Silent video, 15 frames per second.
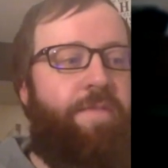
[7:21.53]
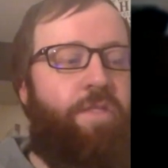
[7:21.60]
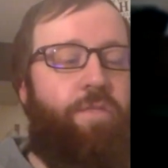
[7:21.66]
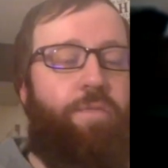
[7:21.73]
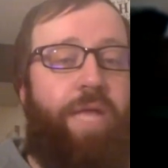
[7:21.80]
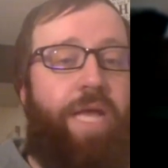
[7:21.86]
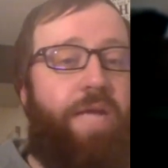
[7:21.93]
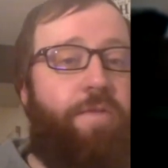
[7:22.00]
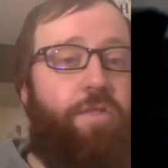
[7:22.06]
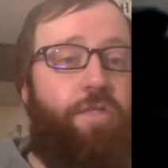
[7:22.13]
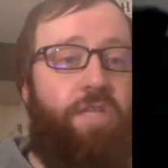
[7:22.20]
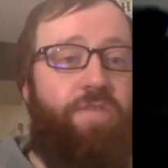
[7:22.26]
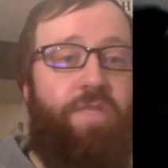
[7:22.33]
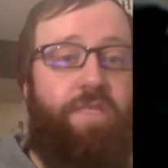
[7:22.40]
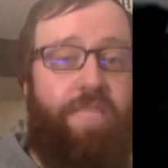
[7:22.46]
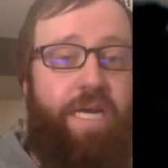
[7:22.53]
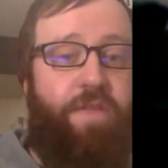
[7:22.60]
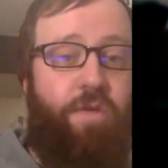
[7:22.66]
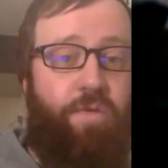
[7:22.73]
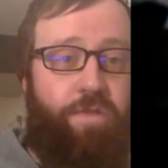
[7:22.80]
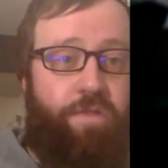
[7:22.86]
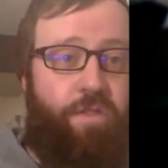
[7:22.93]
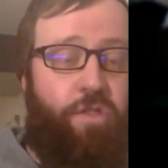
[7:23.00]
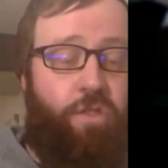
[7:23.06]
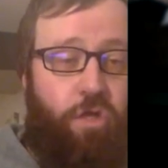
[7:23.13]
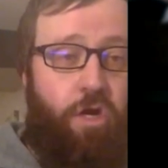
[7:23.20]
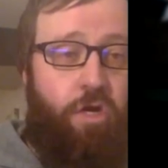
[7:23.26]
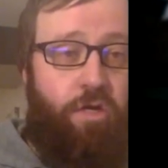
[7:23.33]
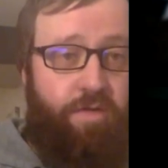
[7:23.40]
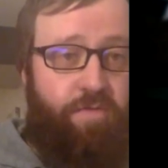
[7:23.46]
So Platinum Achievements, I think, was the
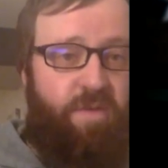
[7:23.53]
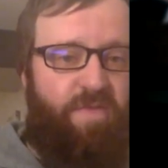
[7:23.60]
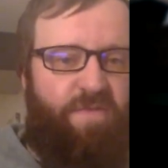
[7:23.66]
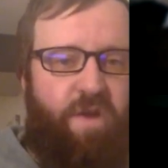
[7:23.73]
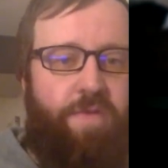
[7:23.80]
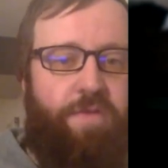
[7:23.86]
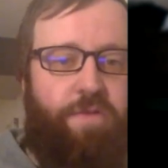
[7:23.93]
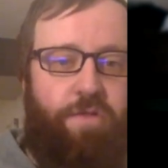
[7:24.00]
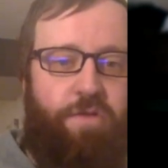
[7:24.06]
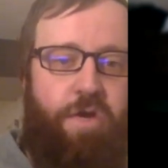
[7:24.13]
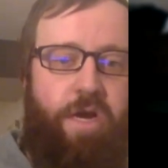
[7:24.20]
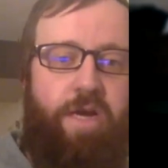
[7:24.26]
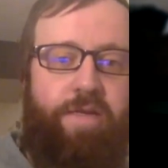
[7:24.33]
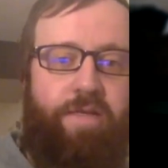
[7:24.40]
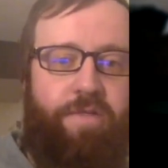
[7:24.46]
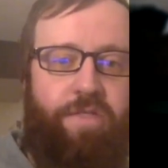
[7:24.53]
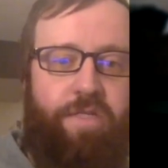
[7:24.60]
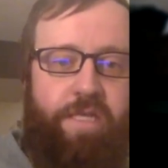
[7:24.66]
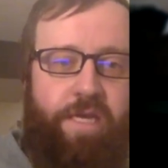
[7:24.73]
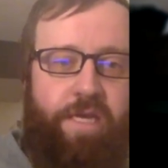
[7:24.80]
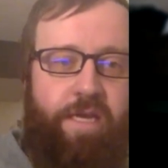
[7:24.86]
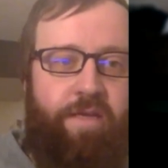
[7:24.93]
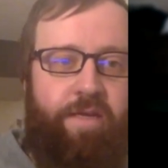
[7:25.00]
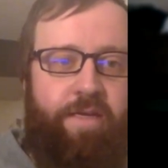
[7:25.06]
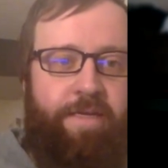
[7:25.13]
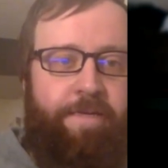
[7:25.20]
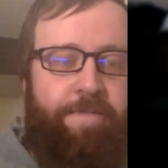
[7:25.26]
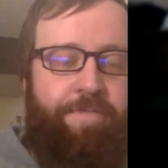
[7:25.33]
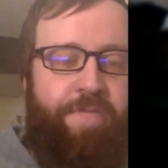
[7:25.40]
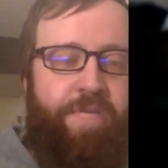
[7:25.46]
start of what Fathers of the Grind is today,
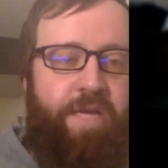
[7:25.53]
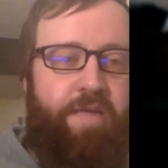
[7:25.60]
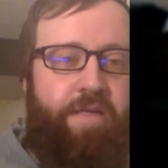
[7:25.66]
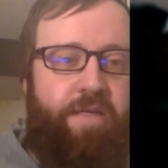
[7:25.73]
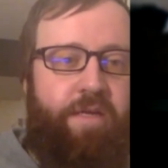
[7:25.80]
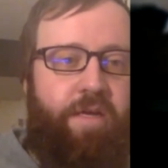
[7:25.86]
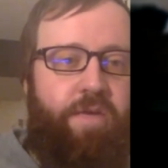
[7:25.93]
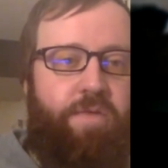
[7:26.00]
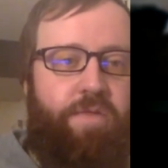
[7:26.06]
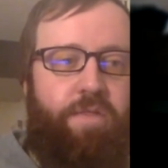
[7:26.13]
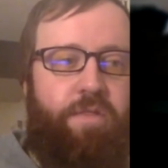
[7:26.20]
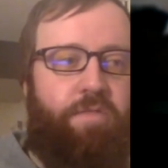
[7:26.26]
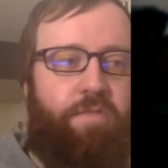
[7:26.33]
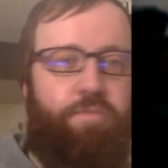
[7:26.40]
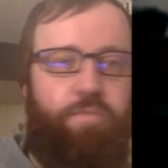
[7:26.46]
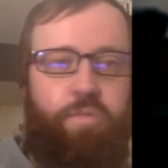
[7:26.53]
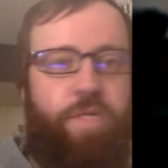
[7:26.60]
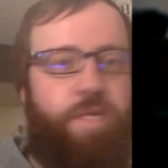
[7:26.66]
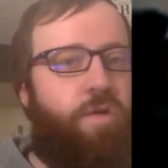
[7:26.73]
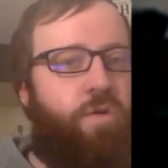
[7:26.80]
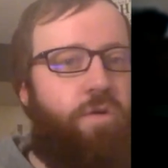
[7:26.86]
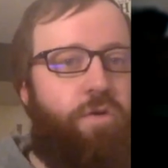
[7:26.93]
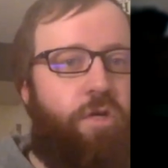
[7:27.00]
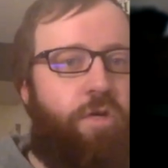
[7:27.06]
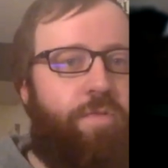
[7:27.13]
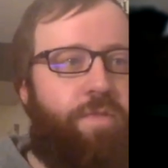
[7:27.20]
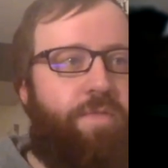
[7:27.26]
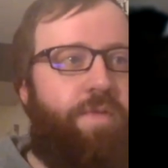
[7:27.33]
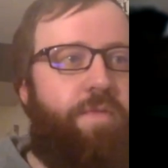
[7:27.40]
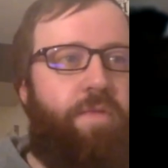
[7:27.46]
and uh, it was a pretty cool
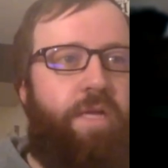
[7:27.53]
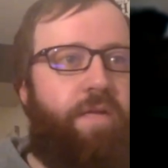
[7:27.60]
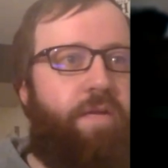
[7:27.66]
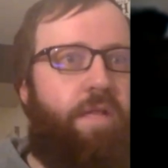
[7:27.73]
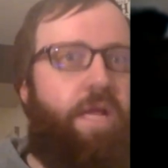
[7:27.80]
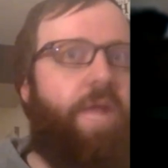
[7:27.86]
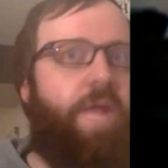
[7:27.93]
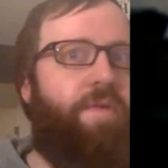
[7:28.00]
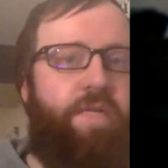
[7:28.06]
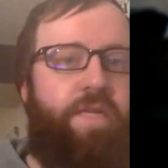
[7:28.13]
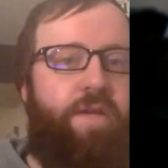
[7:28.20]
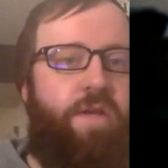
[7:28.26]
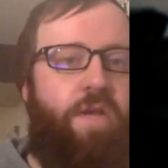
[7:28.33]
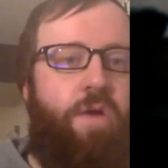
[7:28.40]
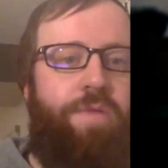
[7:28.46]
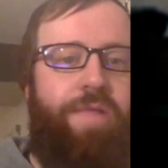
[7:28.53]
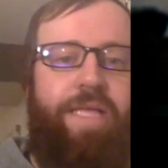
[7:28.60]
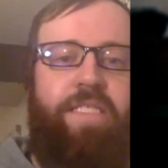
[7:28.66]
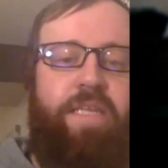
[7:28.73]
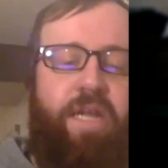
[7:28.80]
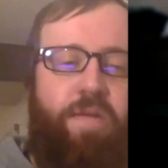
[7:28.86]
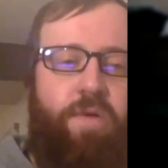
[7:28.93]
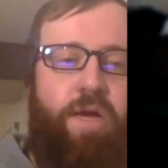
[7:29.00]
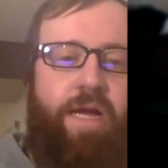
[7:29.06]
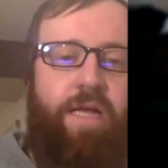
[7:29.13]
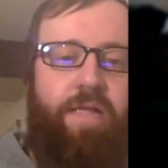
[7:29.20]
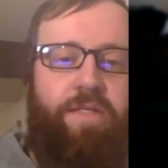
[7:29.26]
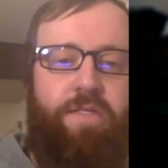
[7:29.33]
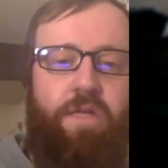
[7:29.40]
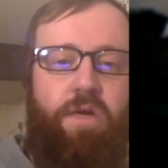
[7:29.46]
group. Some people, I, a lot of people, I didn't know, but that's kind of where I
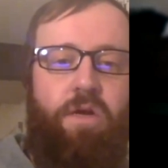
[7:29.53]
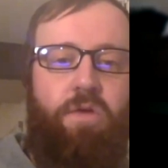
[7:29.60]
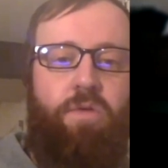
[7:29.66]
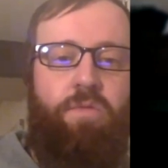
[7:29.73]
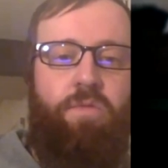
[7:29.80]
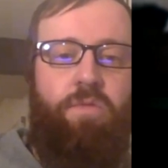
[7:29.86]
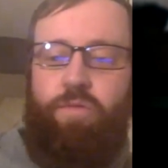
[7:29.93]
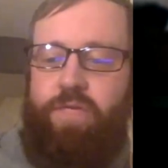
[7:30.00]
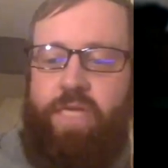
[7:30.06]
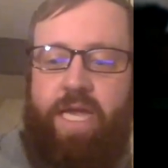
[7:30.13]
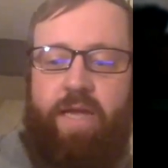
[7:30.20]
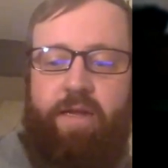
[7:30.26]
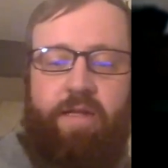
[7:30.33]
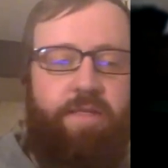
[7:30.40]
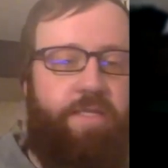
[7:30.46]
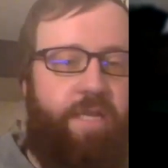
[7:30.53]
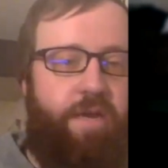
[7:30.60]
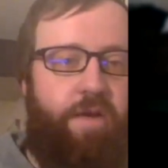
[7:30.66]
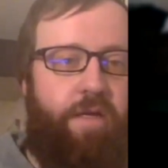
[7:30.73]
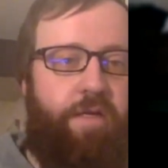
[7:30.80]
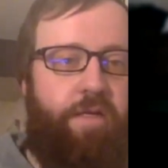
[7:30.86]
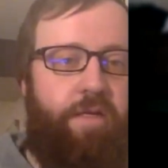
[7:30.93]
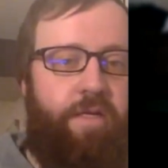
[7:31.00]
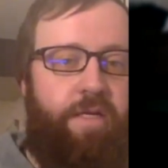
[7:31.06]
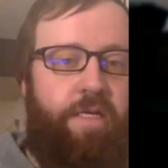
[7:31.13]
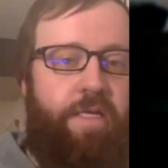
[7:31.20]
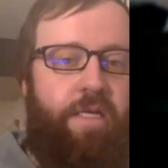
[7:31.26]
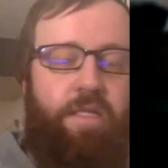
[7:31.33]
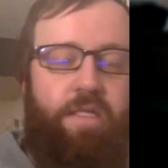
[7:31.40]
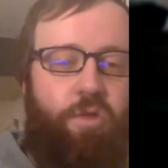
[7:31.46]
got to know both Dan and Derek
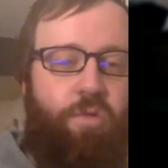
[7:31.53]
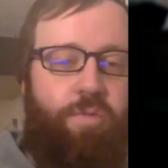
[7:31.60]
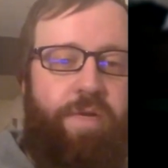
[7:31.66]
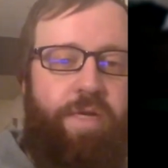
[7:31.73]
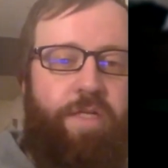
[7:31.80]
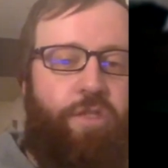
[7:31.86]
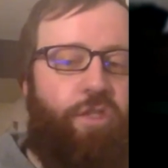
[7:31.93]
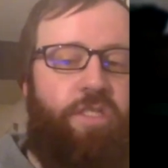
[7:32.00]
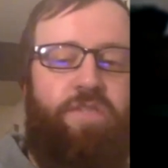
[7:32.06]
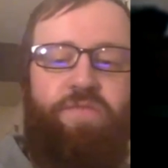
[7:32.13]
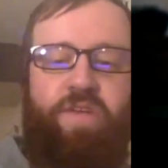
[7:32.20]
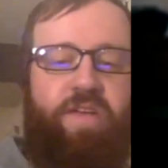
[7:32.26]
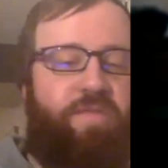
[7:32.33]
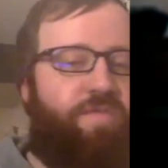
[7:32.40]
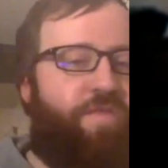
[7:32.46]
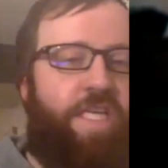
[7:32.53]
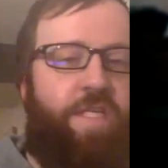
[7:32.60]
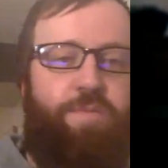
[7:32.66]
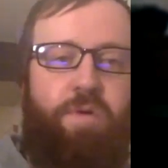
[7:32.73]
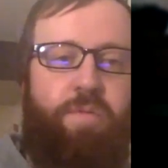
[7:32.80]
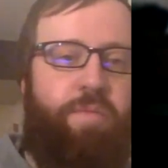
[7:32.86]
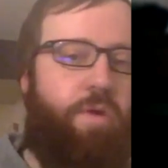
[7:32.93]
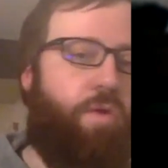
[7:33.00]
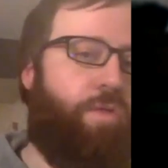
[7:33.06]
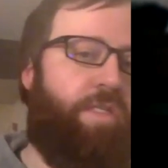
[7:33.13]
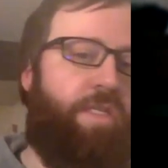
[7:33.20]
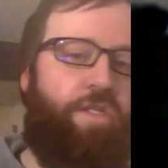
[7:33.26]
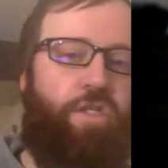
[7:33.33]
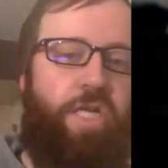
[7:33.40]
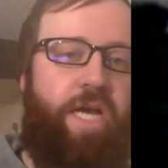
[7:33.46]
a little bit, just via Facebook
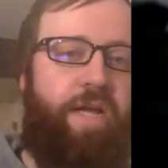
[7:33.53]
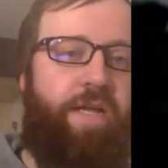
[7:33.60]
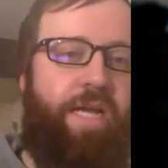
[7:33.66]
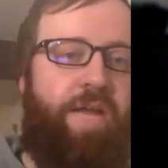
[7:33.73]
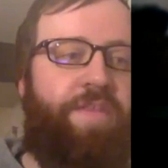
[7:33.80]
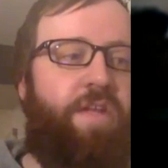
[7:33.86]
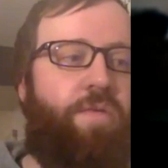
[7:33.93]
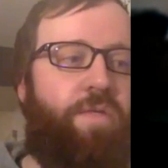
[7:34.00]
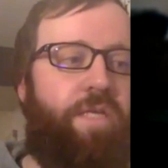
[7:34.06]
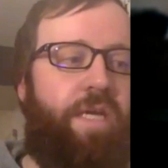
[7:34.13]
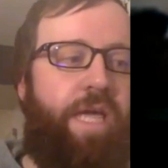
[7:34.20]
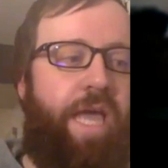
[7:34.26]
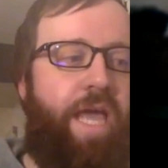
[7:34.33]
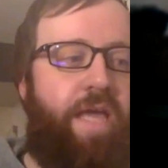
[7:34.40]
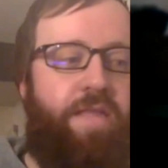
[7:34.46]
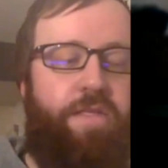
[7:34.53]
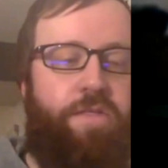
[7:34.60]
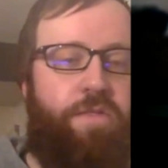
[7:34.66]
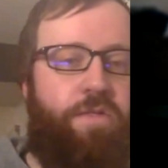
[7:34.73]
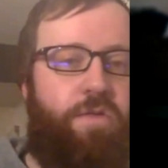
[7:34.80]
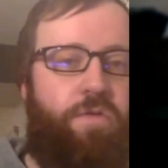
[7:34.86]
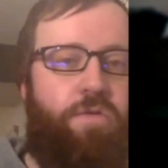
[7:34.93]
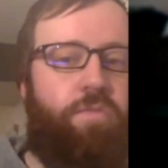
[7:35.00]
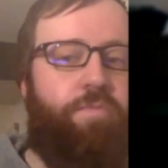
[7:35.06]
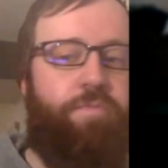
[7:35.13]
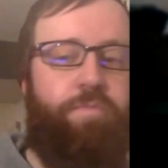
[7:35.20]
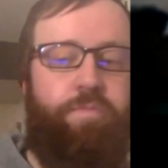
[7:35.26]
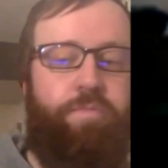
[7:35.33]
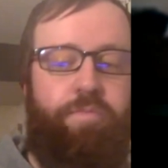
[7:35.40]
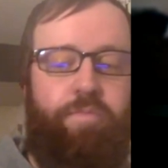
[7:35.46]
posts and chatting. And then it was like, hey, this new
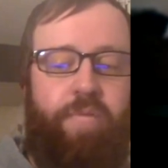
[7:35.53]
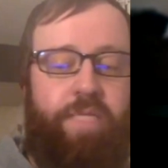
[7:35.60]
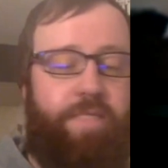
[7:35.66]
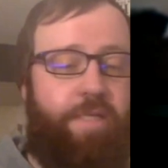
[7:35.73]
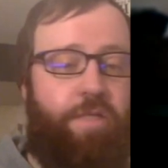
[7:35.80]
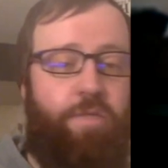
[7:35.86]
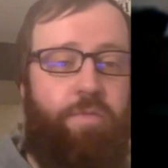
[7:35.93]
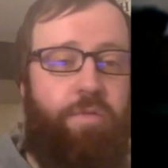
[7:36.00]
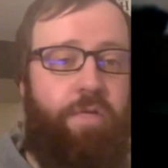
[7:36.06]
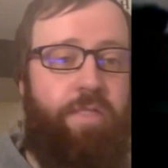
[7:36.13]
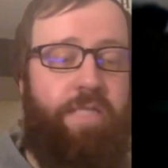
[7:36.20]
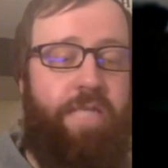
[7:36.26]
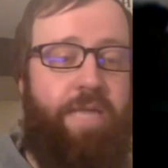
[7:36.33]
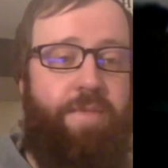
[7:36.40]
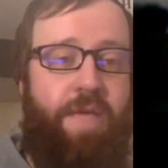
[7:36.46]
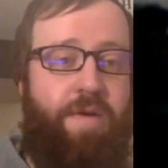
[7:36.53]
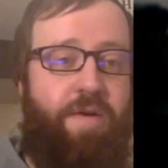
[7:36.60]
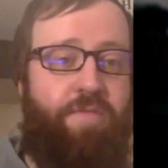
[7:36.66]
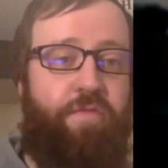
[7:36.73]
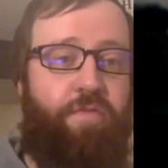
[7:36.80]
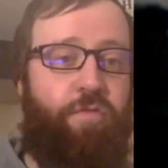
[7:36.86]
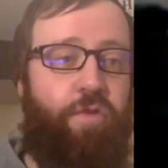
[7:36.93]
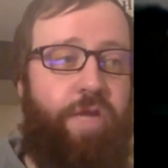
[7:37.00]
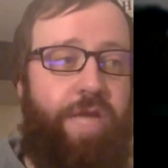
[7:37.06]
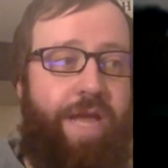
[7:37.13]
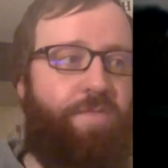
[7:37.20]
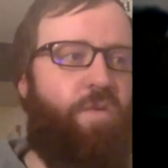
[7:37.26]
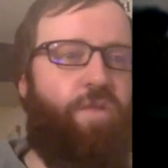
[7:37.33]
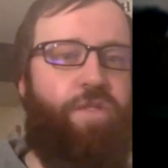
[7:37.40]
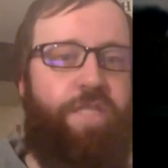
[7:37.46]
PlayStation Plus game came out for free.
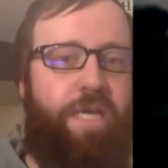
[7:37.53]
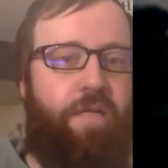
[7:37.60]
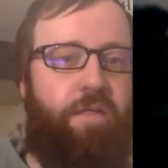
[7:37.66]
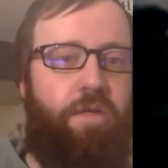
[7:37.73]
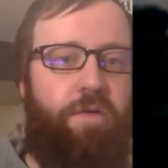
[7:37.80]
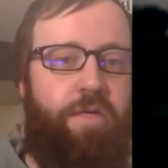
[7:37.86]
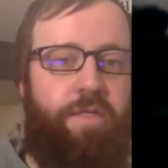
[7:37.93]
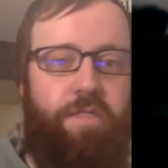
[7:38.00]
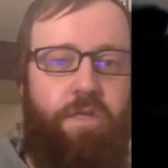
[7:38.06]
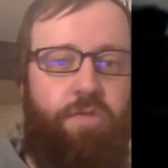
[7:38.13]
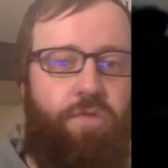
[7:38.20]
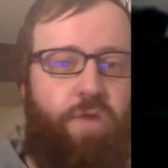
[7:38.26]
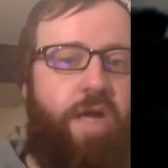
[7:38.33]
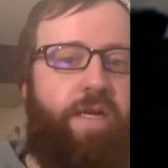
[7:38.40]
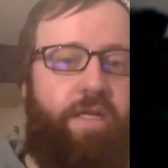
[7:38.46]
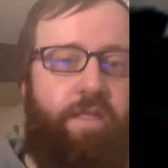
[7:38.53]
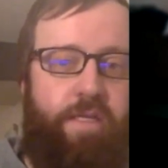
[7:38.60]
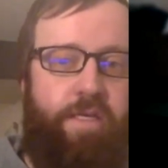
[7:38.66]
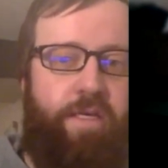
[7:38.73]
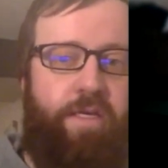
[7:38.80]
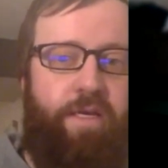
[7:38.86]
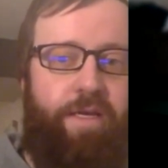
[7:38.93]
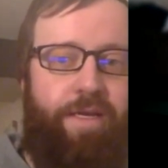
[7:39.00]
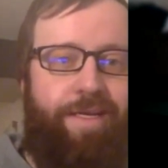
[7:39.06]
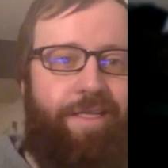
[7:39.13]
Everyone should download it. It's called Rocket League.